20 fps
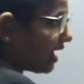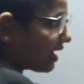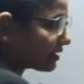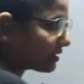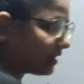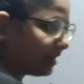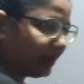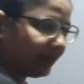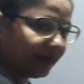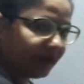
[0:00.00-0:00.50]

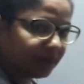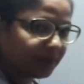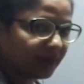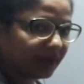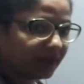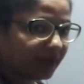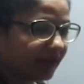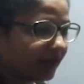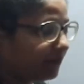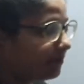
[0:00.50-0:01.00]
Again
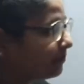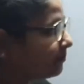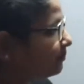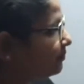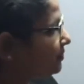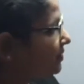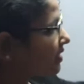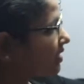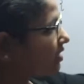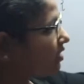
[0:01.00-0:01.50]
repeating,
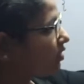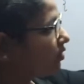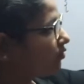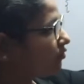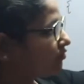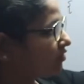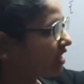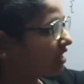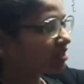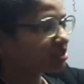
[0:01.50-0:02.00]

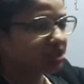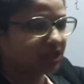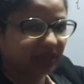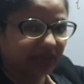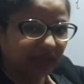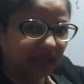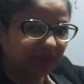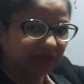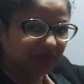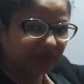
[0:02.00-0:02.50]
function
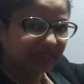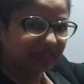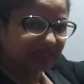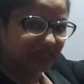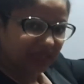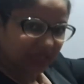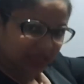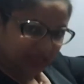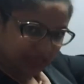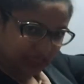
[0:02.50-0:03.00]
name is
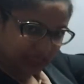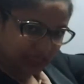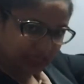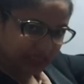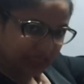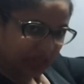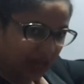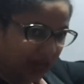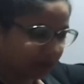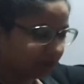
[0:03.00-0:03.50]

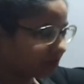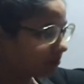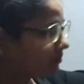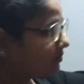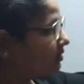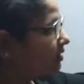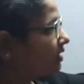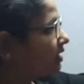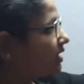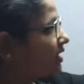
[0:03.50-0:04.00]
sum.
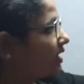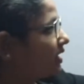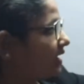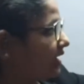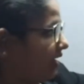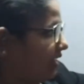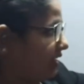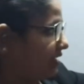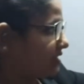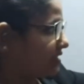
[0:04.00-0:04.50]

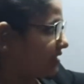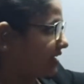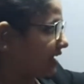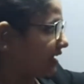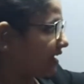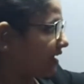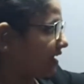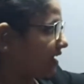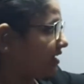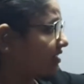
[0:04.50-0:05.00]

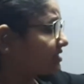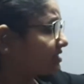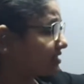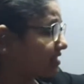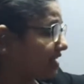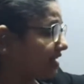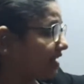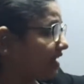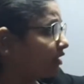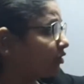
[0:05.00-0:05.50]
It's
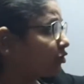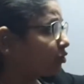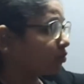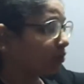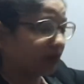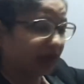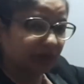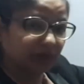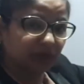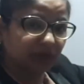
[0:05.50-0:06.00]
taking
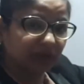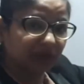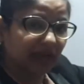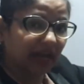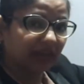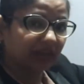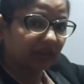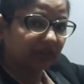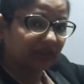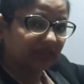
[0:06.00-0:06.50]
two input
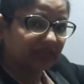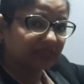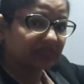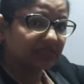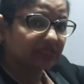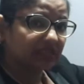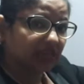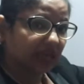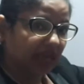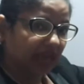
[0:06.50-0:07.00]
arguments
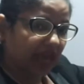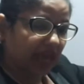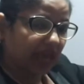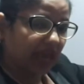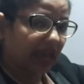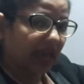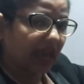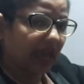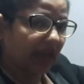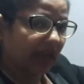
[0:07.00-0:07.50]

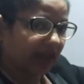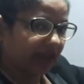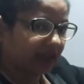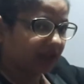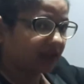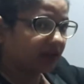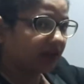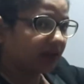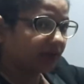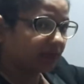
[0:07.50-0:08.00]
a
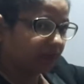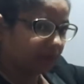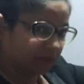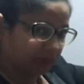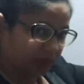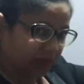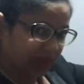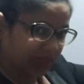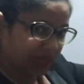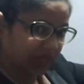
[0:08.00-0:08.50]
and
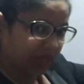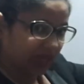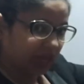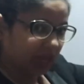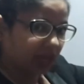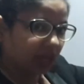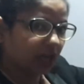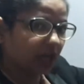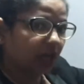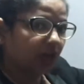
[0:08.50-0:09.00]

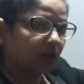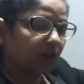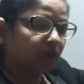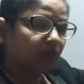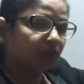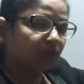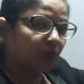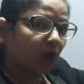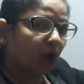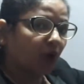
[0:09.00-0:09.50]
b,
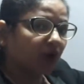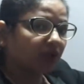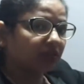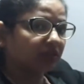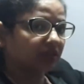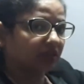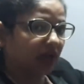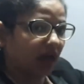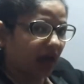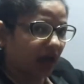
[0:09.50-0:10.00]

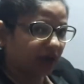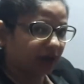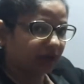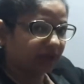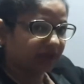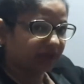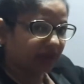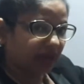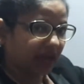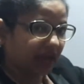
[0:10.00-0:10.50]
both are
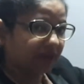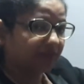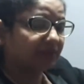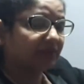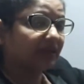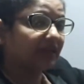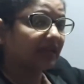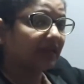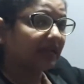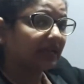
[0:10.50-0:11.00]
of type
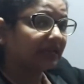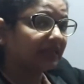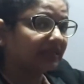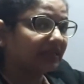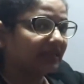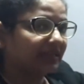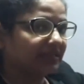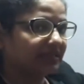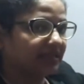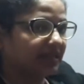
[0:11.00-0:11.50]

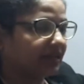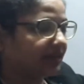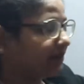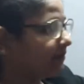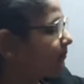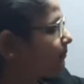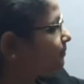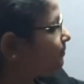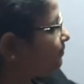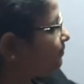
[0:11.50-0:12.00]
integer,